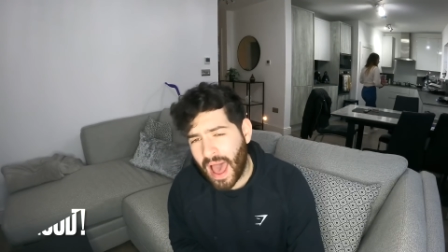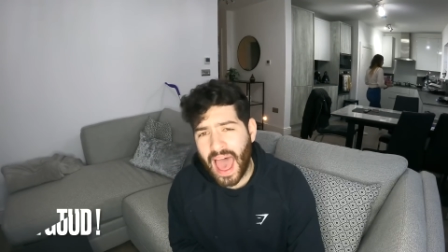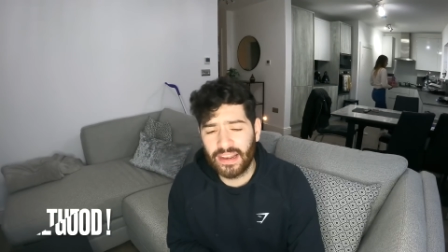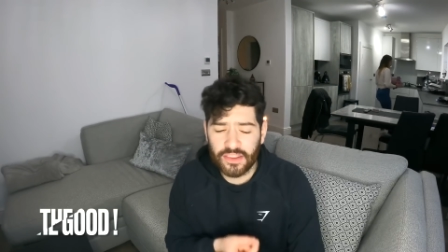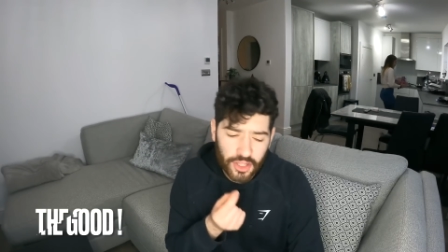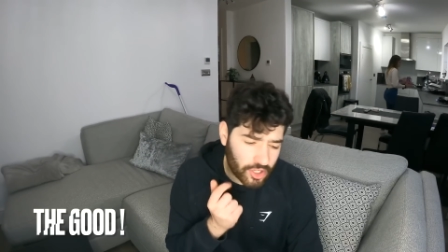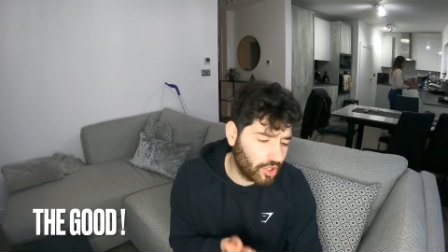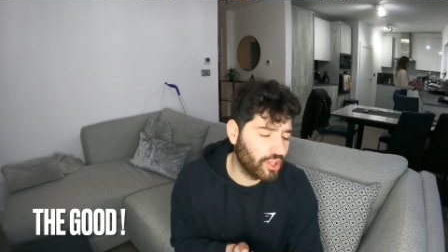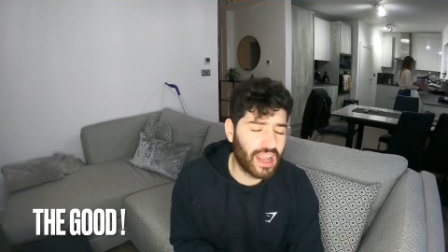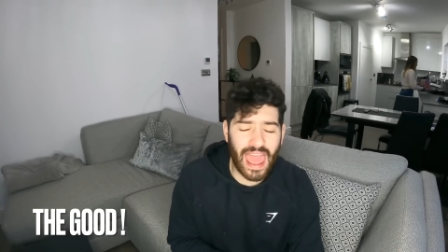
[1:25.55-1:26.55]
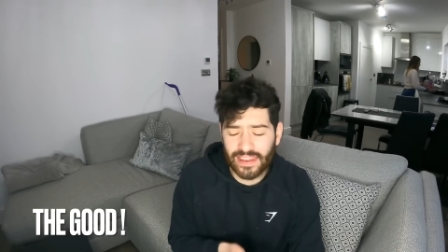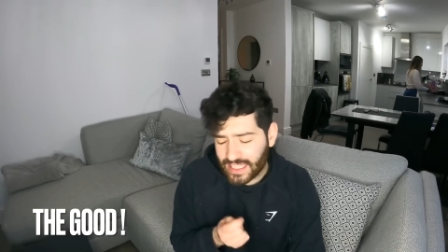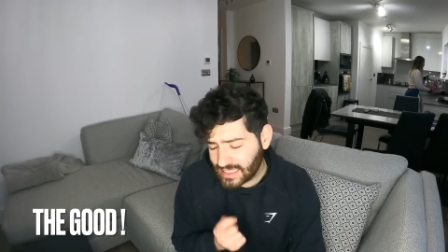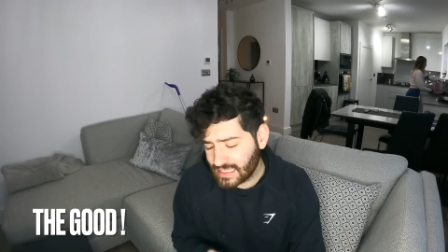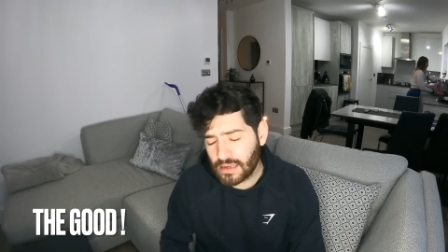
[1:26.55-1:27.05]
man, the good. And
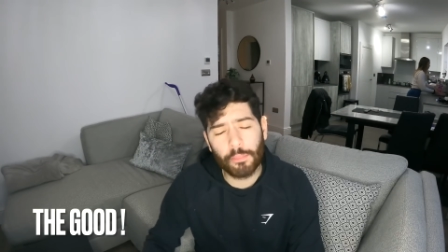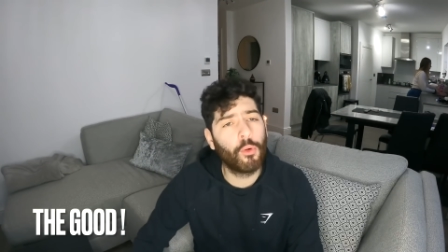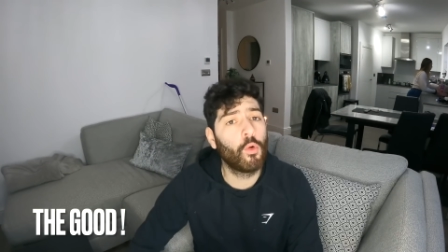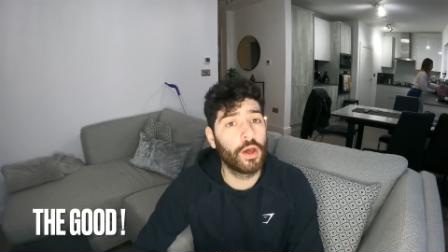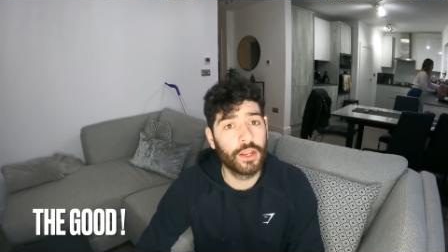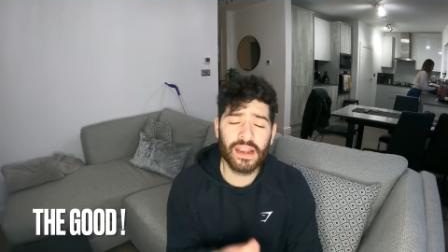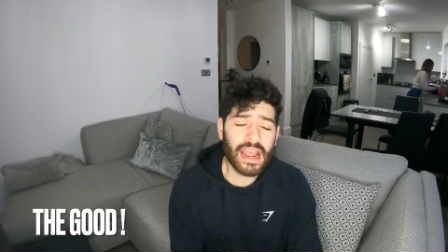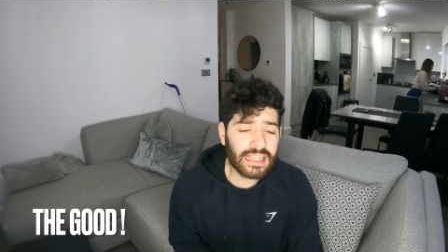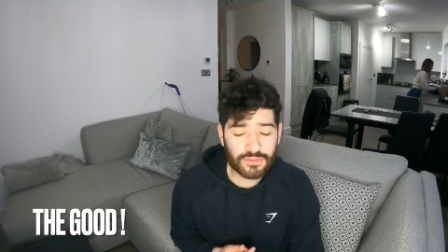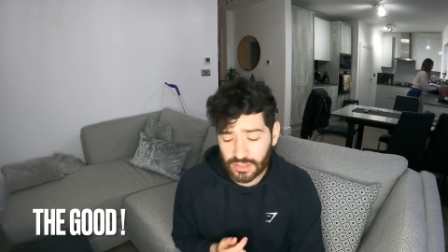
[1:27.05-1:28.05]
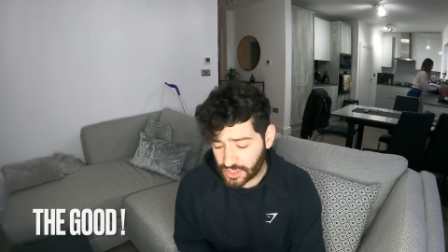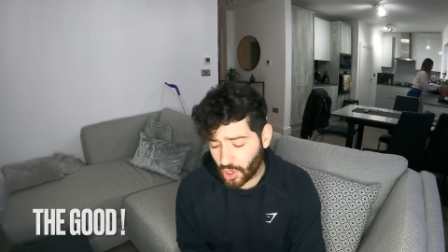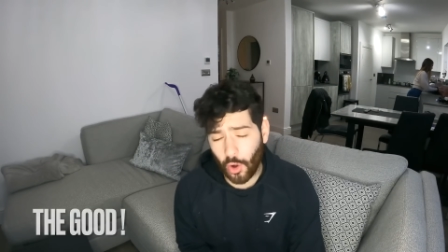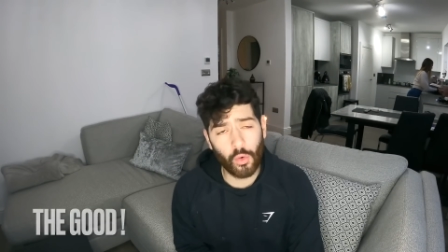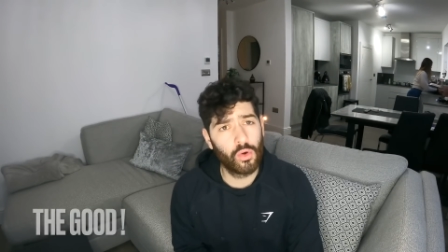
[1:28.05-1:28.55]
this is important. Today's
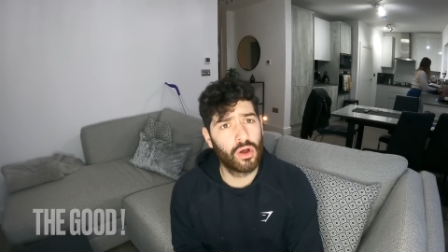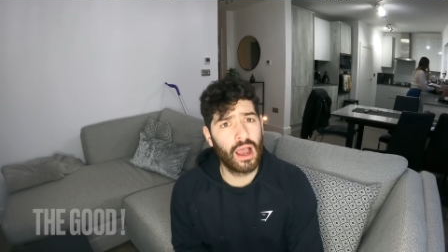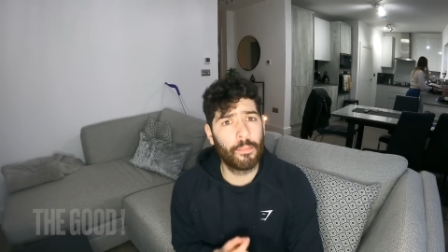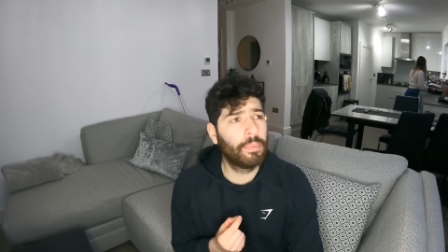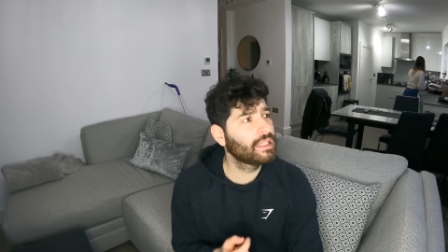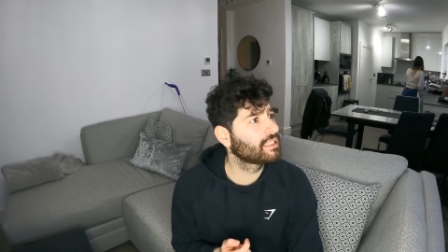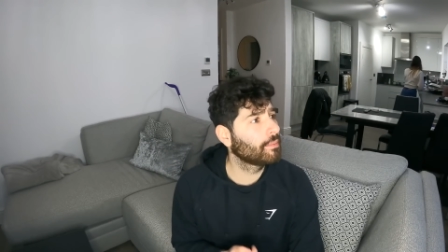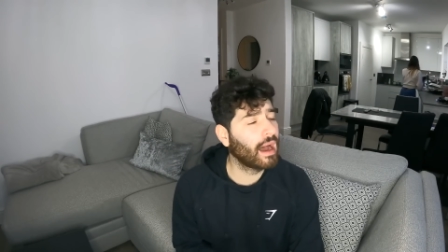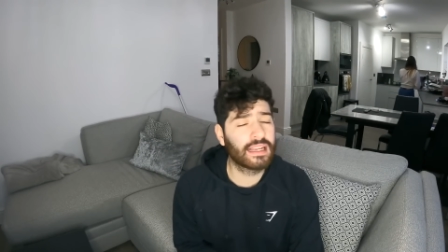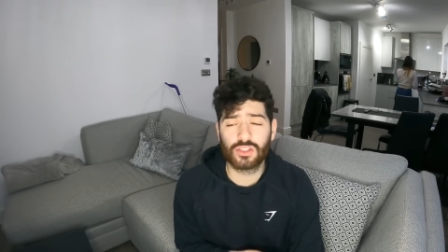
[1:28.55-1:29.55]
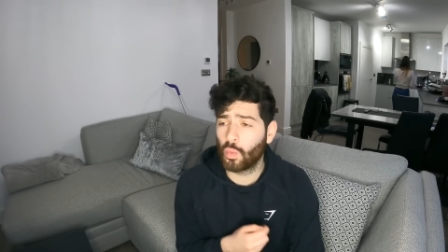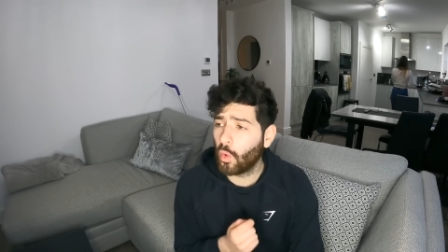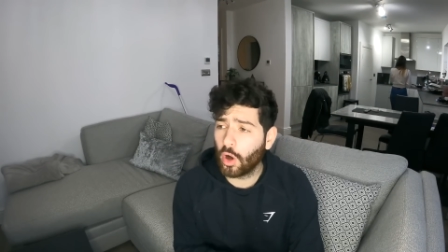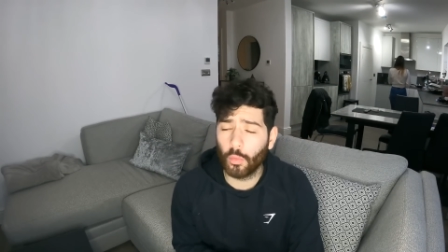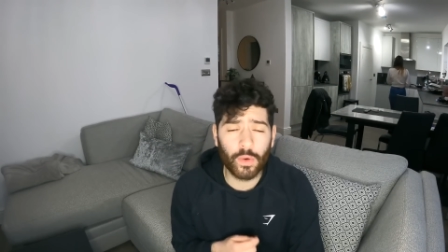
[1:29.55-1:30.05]
result epitomized
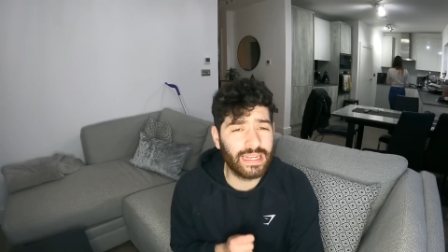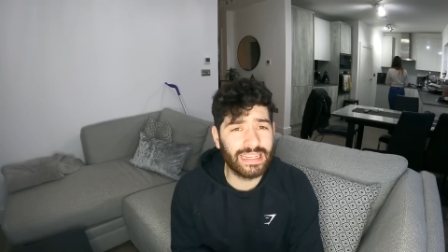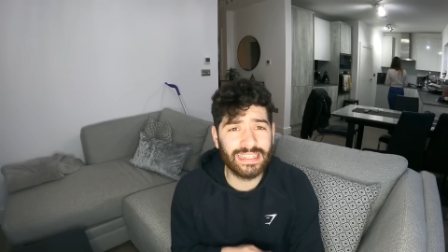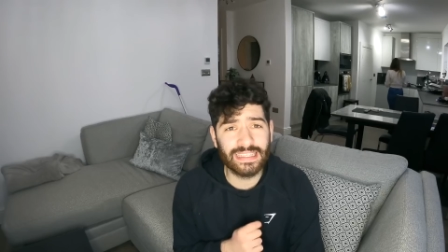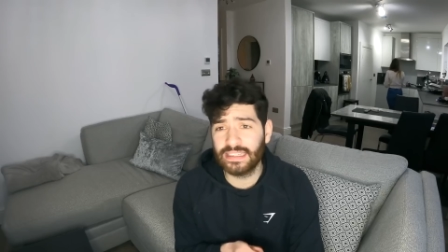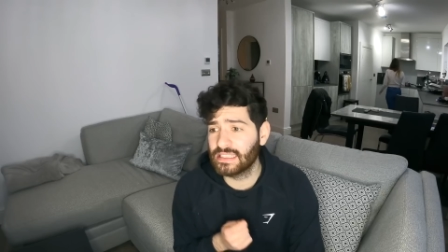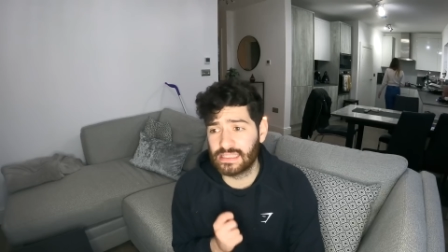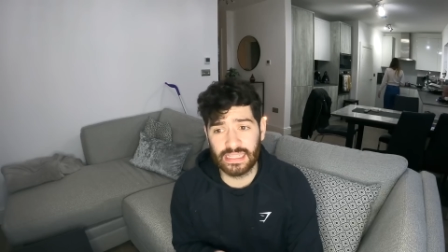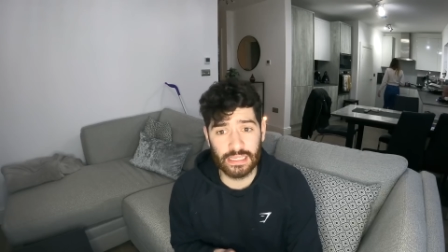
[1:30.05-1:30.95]
what we need in this